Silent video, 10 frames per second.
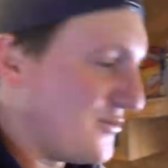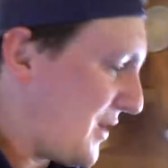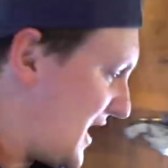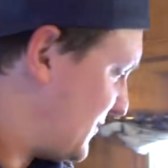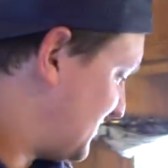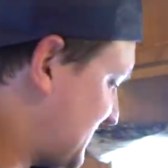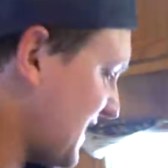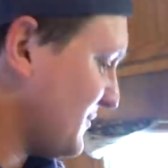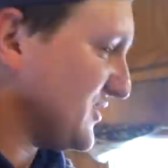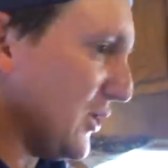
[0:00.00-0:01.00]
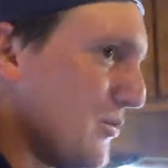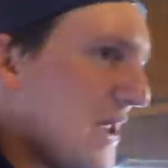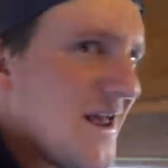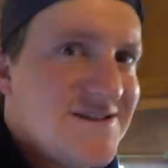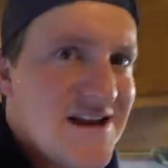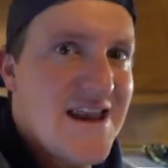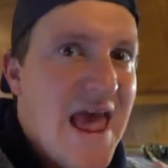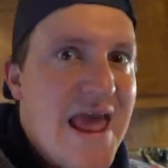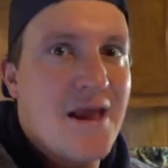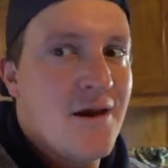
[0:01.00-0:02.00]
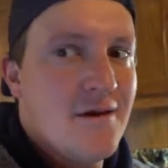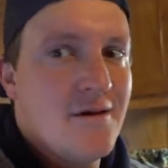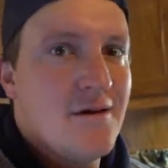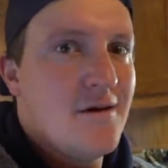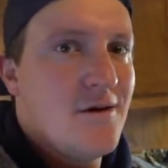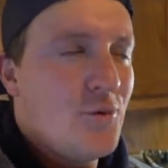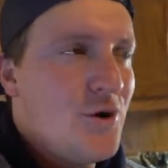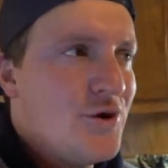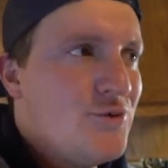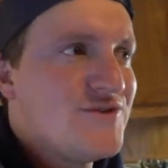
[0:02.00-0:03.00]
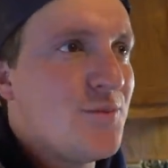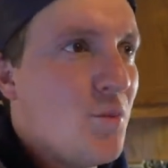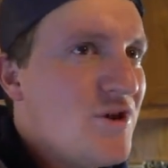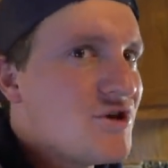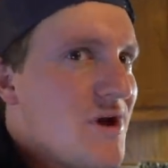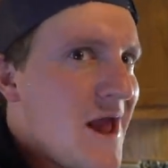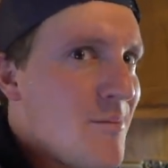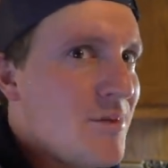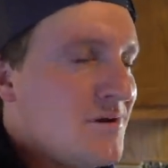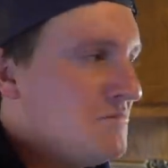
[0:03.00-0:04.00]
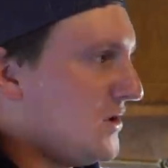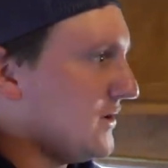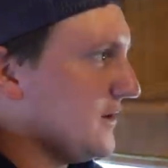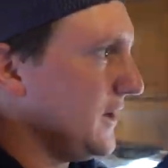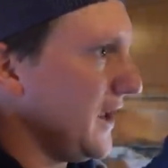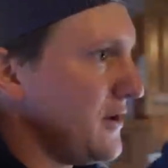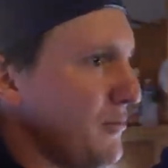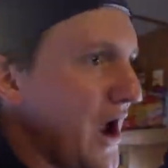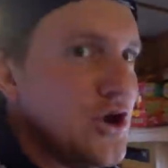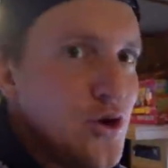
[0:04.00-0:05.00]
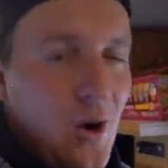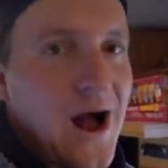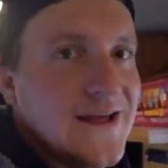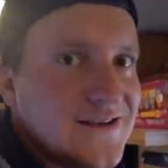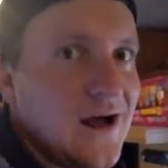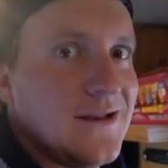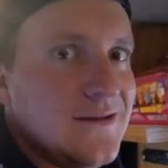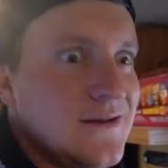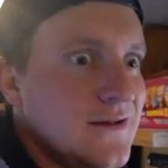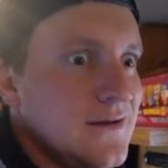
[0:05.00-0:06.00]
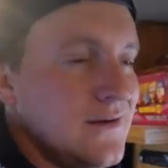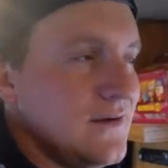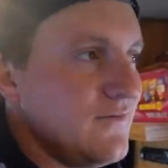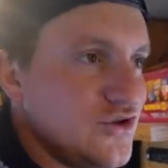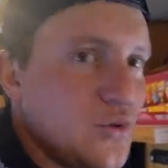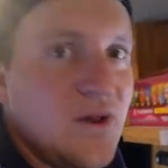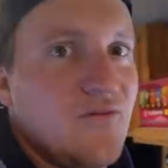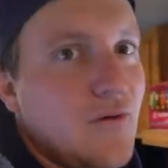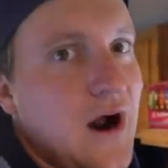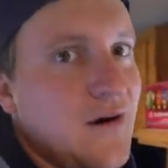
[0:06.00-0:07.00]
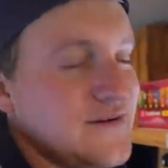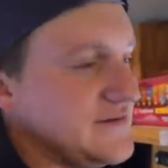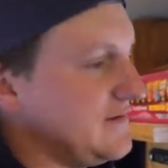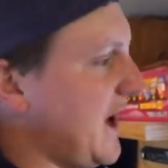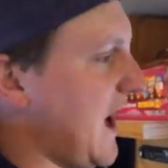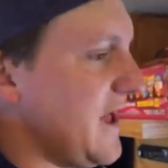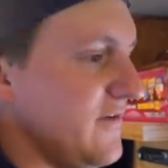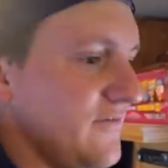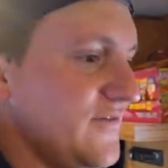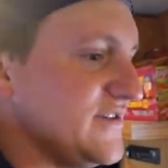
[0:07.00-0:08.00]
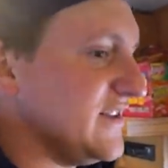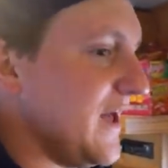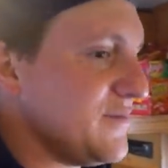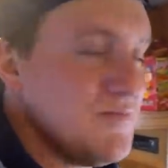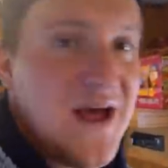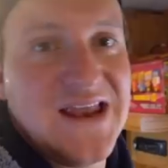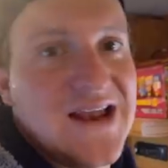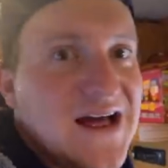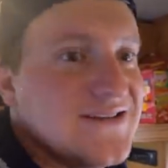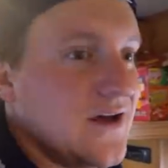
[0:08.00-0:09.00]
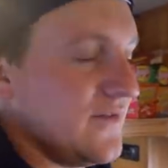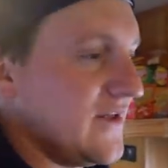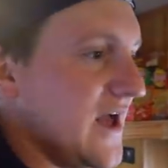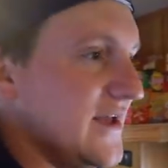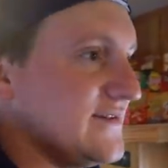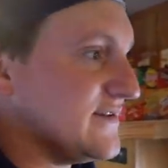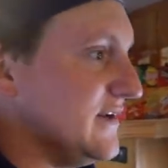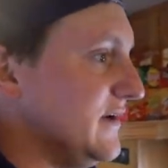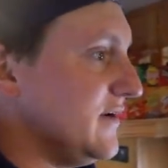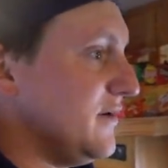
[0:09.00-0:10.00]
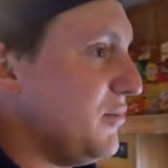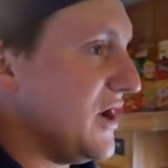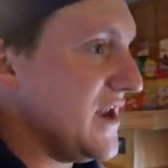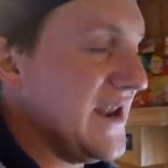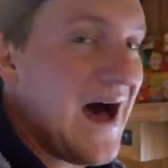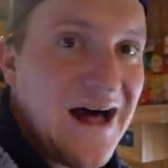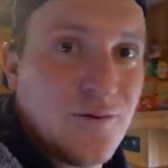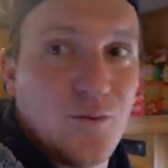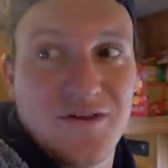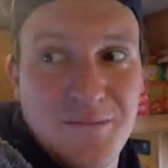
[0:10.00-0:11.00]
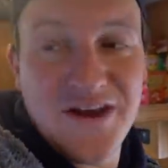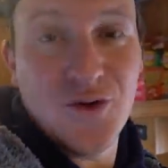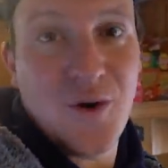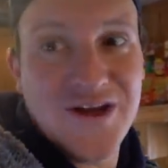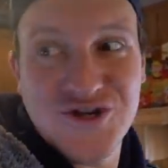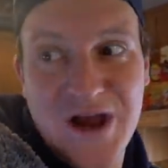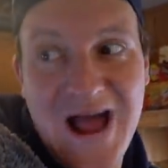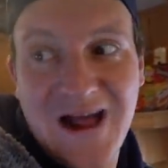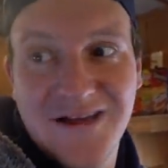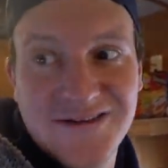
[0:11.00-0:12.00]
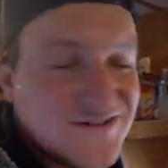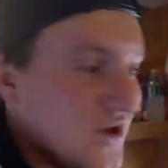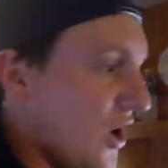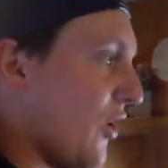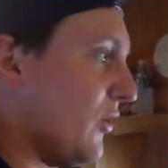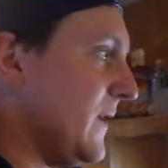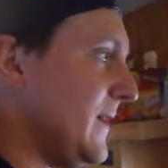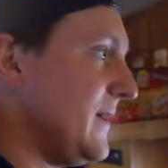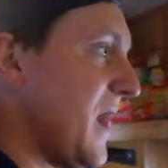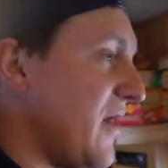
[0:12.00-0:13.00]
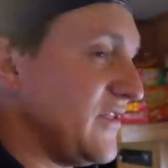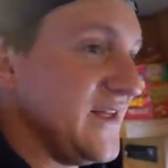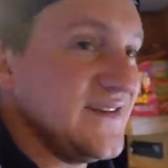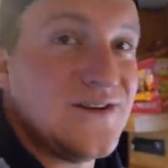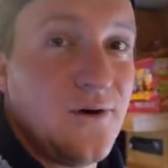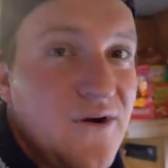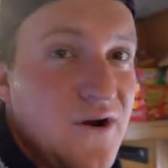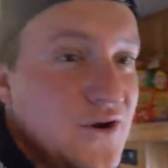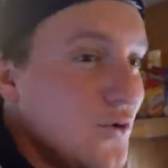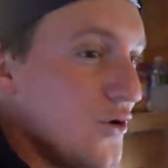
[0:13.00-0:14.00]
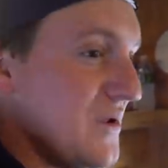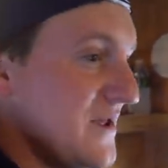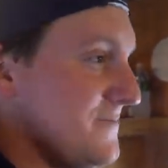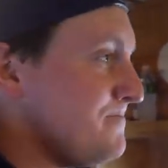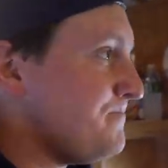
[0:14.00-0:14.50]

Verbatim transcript: My name is Sam Sobey, and today we are doing some winter camping in my new ice hut for 24 hours. I have slept many nights out on the ice, but not with my new ice shack. So everything's still very new to me.